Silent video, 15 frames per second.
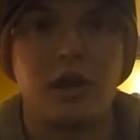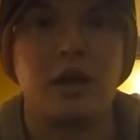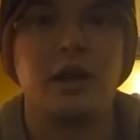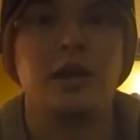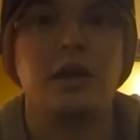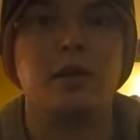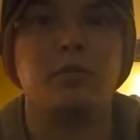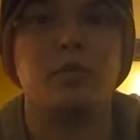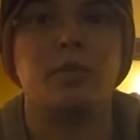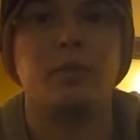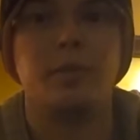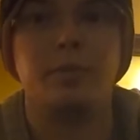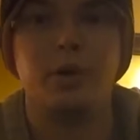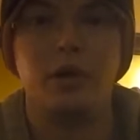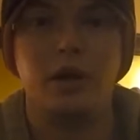to get up with my
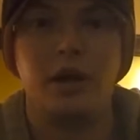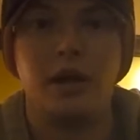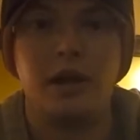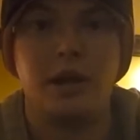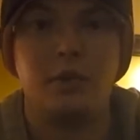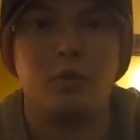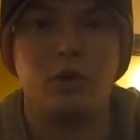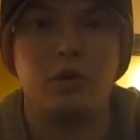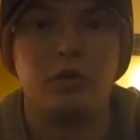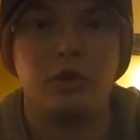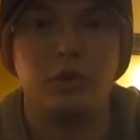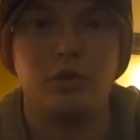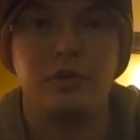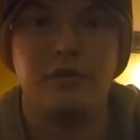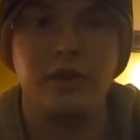buddy and we'll
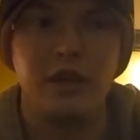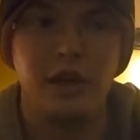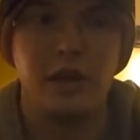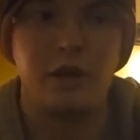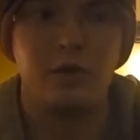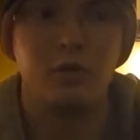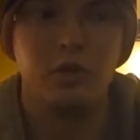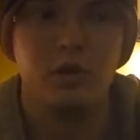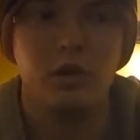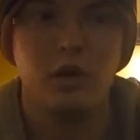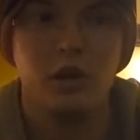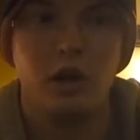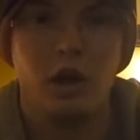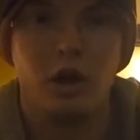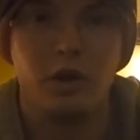do a video
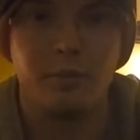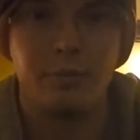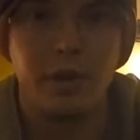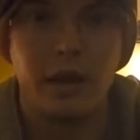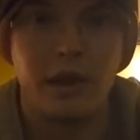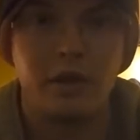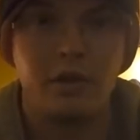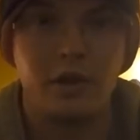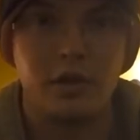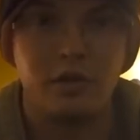on pattern